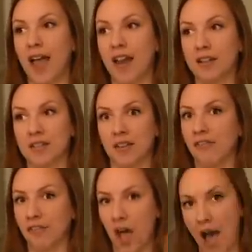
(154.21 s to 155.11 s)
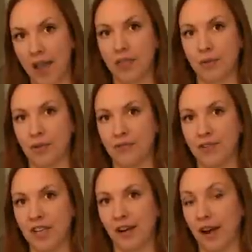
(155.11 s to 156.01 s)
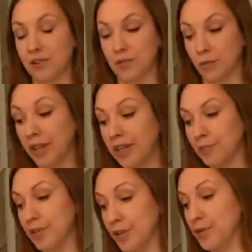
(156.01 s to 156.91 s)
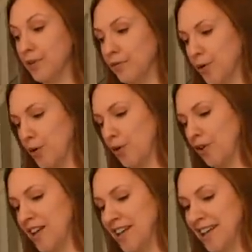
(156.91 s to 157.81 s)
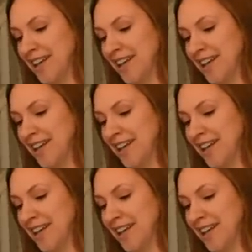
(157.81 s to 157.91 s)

and it's a fly-through feeder, and it's really beautiful.